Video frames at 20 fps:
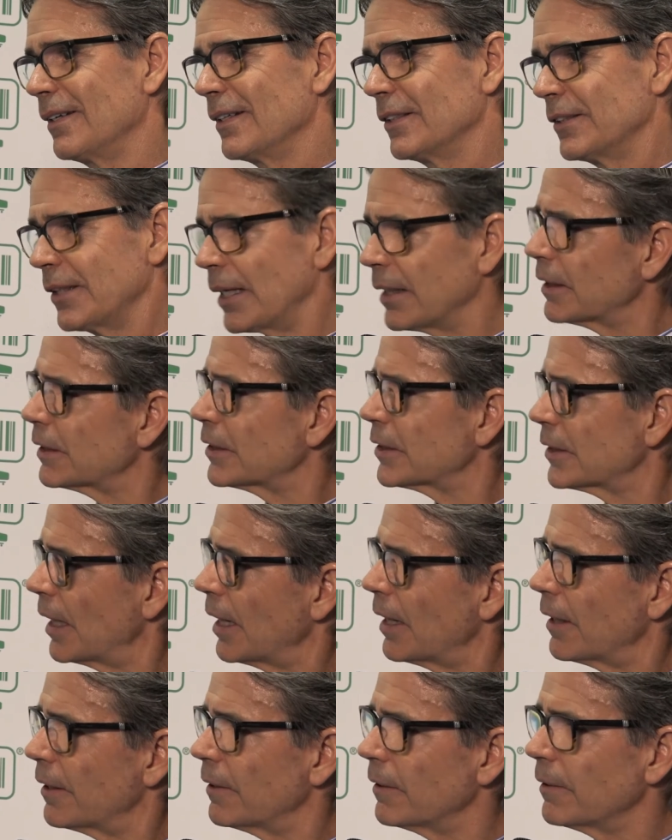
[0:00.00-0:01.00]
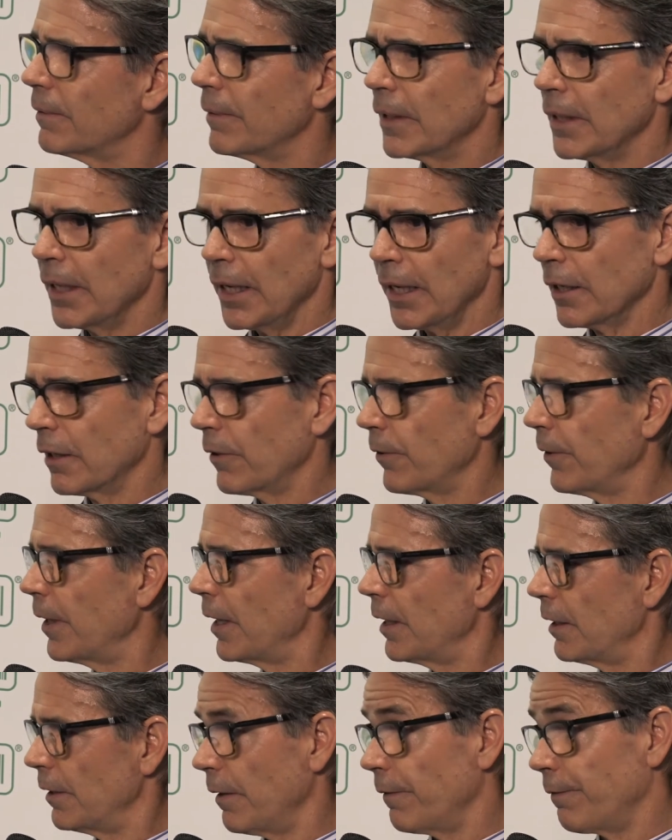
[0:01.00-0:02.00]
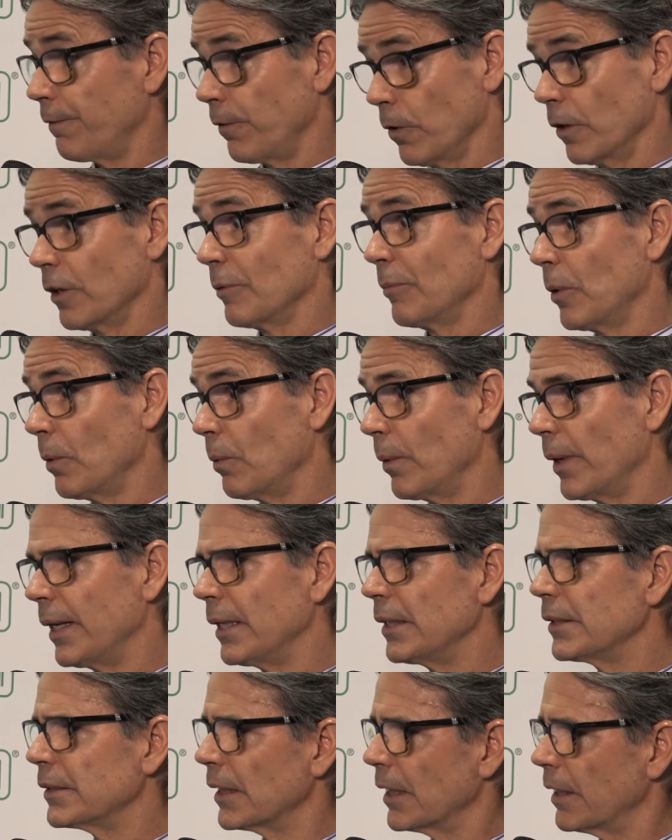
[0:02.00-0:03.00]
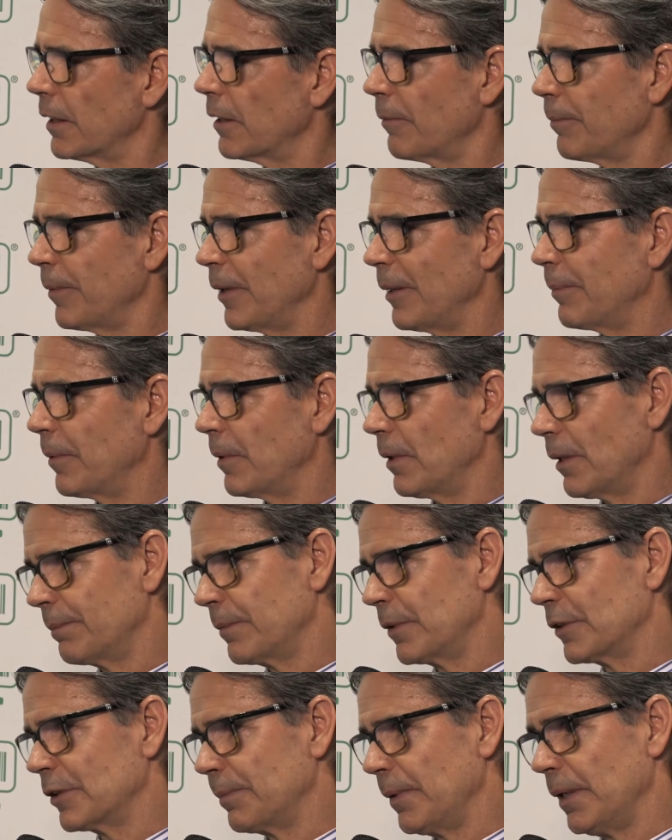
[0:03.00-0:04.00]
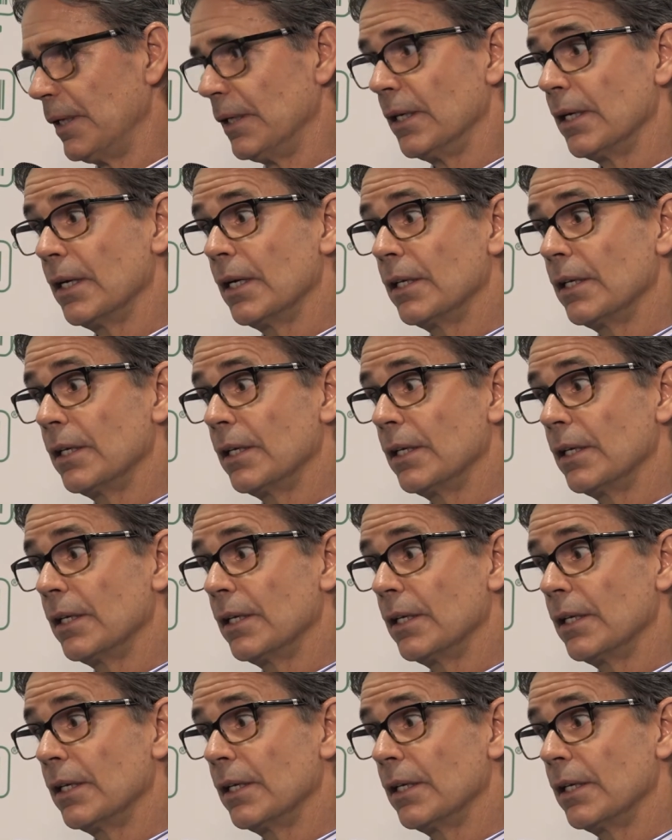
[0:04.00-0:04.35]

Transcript: Set the standard and create affordable ways to get our people up to speed.